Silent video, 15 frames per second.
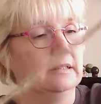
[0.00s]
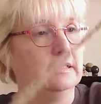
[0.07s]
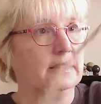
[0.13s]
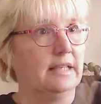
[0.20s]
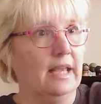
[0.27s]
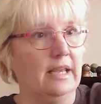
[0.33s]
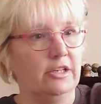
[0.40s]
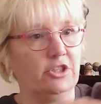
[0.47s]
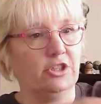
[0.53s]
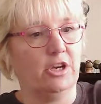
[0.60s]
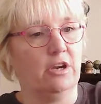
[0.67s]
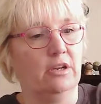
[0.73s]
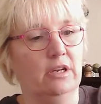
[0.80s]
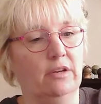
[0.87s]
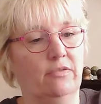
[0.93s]
Say a
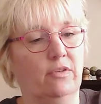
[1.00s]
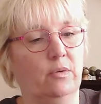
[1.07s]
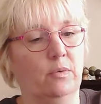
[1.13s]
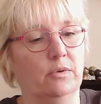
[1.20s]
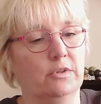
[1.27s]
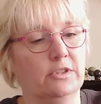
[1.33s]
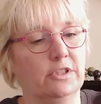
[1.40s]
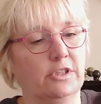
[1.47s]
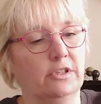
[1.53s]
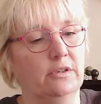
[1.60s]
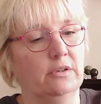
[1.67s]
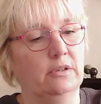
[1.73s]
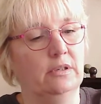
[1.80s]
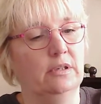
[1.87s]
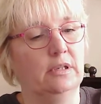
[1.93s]
chant if you want
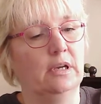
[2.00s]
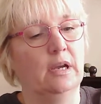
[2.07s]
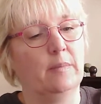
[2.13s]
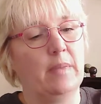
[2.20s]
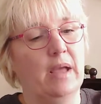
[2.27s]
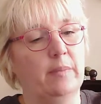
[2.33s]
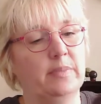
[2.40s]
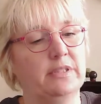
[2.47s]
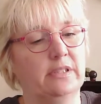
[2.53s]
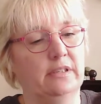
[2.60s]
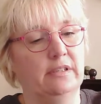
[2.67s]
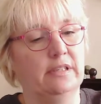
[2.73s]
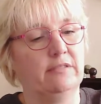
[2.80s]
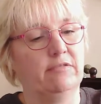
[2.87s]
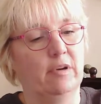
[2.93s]
to. I'm
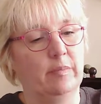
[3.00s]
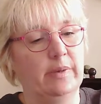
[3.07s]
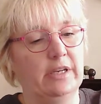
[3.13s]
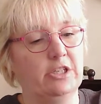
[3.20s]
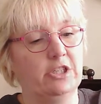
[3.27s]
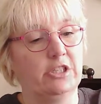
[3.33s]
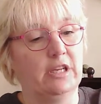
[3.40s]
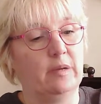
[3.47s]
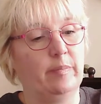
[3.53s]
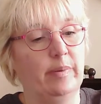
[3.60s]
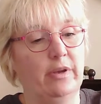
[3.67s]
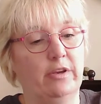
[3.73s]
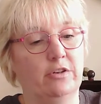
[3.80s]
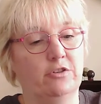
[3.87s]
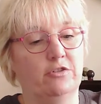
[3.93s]
absolutely rubbish at
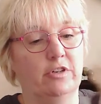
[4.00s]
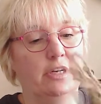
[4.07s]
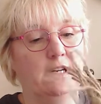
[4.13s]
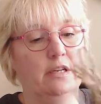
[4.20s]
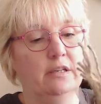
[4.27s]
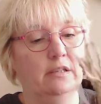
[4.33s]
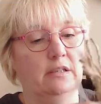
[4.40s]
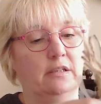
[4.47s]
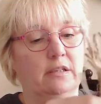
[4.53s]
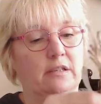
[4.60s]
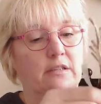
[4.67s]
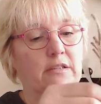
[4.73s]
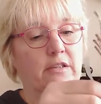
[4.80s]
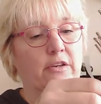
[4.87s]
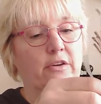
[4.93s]
poetry,
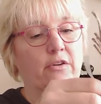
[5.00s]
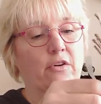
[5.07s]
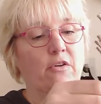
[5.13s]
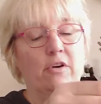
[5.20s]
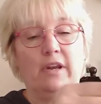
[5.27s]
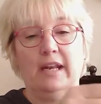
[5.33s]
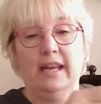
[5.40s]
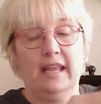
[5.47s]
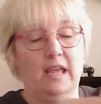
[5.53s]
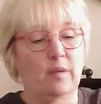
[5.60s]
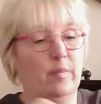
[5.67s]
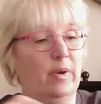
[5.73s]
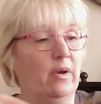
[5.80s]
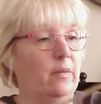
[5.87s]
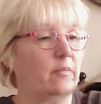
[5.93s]
so you're not going to
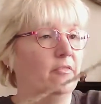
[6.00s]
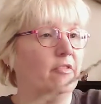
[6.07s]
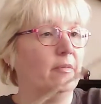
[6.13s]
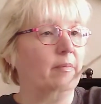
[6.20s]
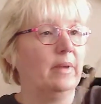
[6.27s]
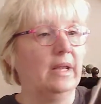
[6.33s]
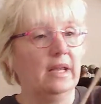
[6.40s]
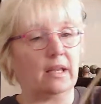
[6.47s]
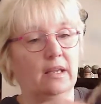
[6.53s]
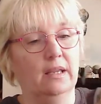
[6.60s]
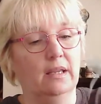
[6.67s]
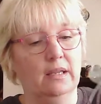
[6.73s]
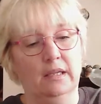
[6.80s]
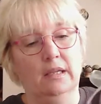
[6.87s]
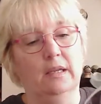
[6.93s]
get a poem from me,
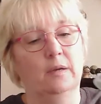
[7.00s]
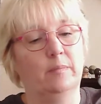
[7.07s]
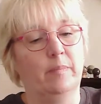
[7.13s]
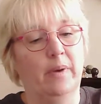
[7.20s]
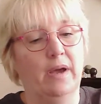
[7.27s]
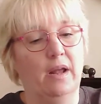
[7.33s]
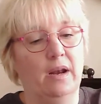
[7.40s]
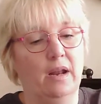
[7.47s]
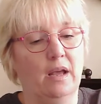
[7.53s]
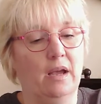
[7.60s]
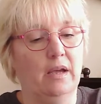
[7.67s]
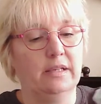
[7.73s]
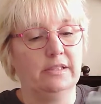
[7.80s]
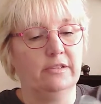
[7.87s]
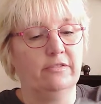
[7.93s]
but
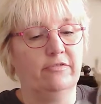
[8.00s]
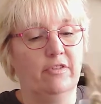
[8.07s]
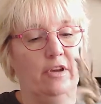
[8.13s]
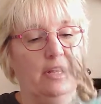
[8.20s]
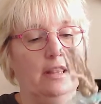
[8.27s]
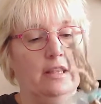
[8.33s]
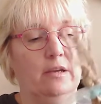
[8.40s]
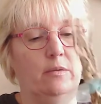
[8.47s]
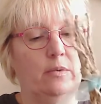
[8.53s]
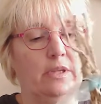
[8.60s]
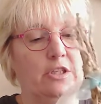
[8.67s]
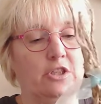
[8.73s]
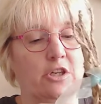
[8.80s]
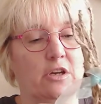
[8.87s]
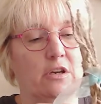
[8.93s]
I do find that
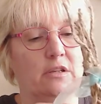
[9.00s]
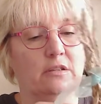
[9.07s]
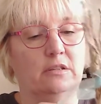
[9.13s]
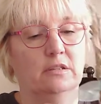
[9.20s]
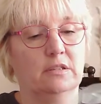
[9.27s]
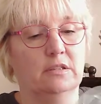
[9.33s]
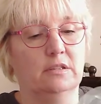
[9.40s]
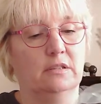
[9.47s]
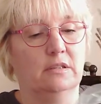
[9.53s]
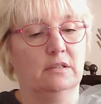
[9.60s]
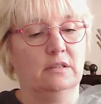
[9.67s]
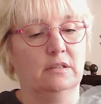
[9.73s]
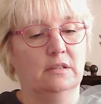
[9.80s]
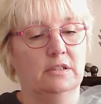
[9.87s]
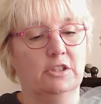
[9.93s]
with chants,
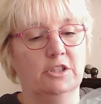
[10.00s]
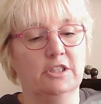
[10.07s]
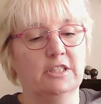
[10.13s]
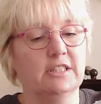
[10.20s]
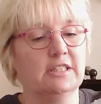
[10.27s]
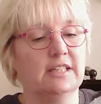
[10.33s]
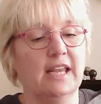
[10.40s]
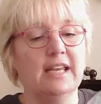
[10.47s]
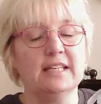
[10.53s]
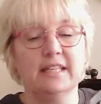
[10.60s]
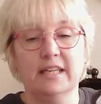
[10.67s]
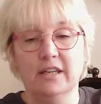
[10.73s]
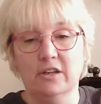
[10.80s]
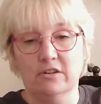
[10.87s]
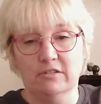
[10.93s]
just
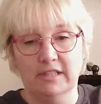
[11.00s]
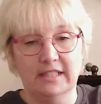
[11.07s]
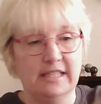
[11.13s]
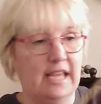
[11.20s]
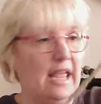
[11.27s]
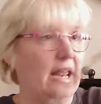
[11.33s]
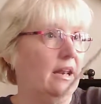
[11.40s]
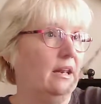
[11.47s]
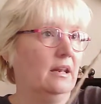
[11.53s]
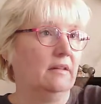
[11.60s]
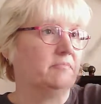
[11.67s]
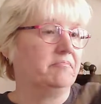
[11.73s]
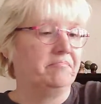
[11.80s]
stating your intent